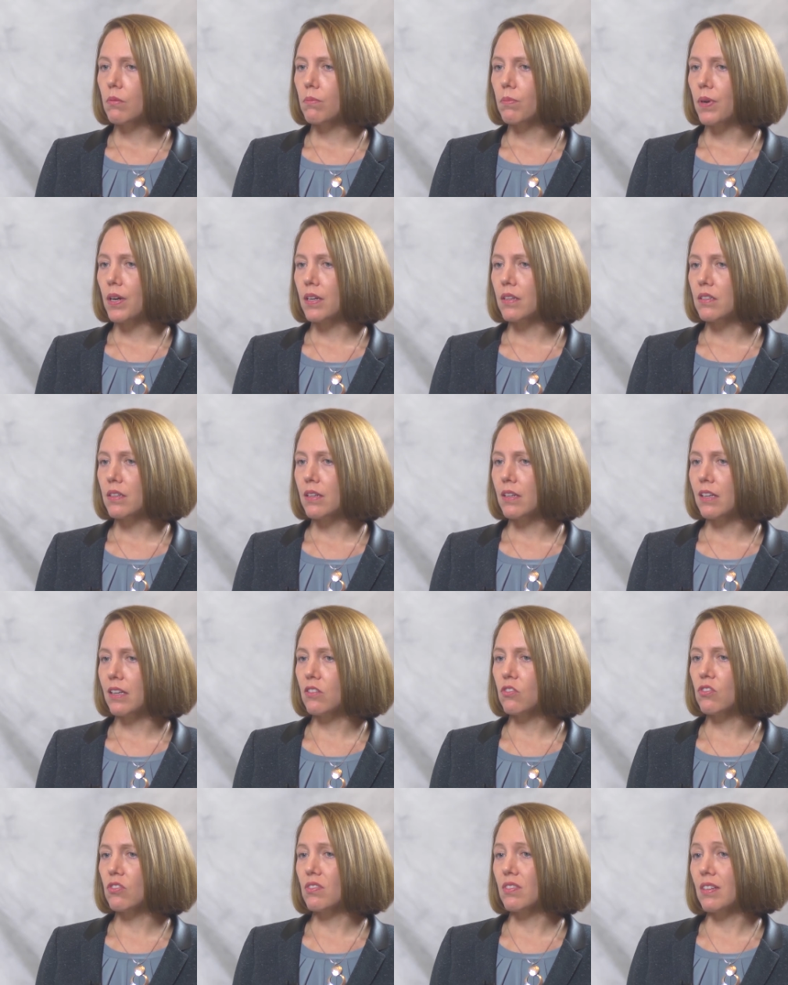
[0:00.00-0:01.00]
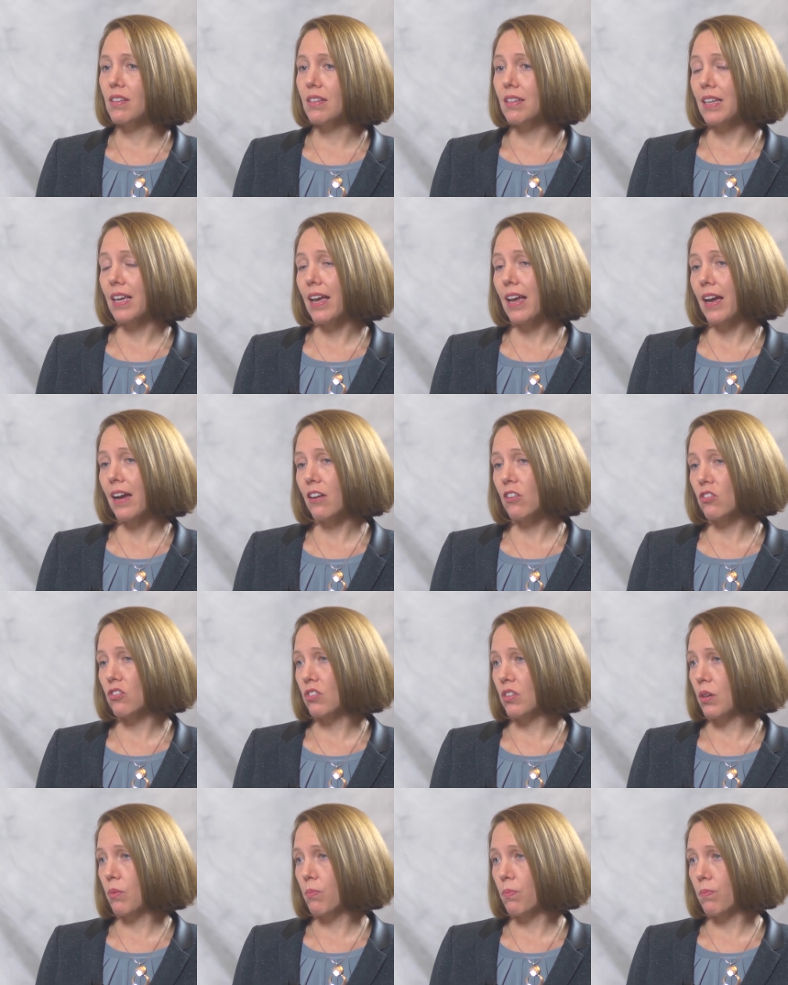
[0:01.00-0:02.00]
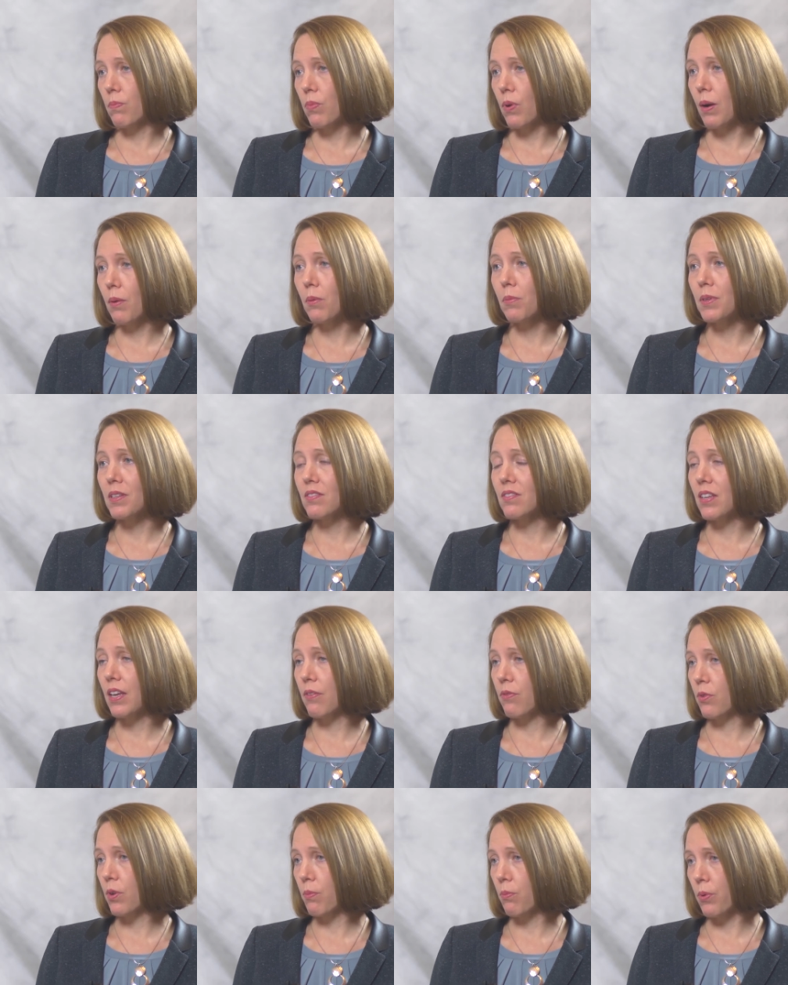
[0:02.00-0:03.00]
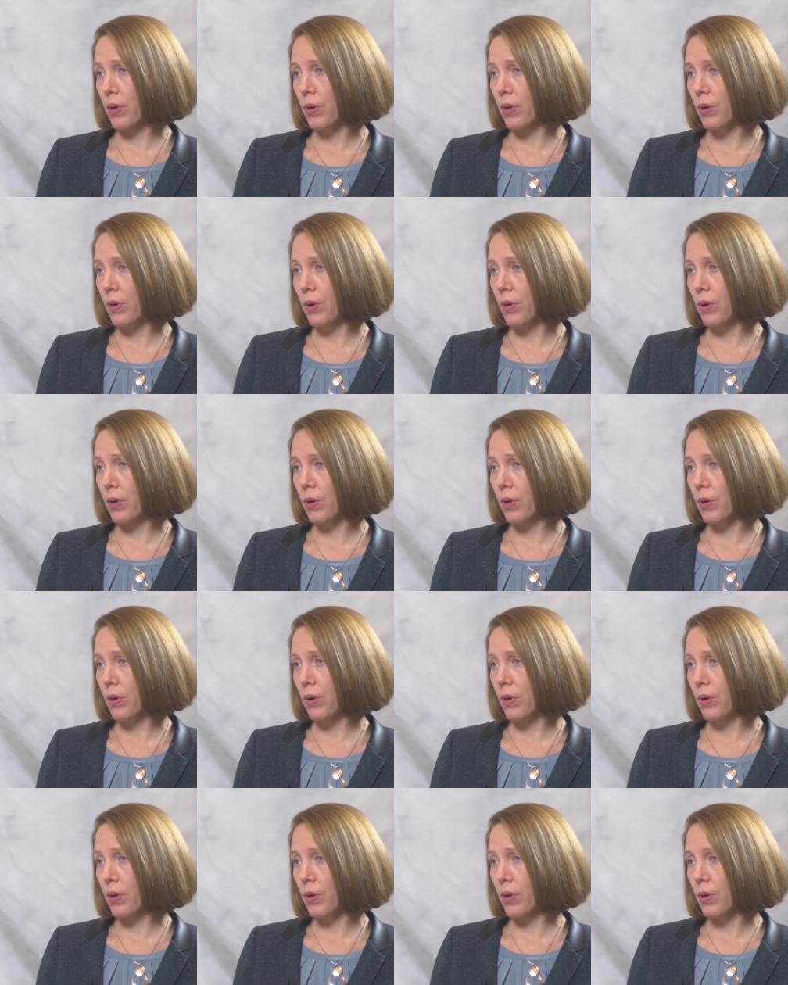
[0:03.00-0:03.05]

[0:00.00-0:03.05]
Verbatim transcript: But it's actually probably safer in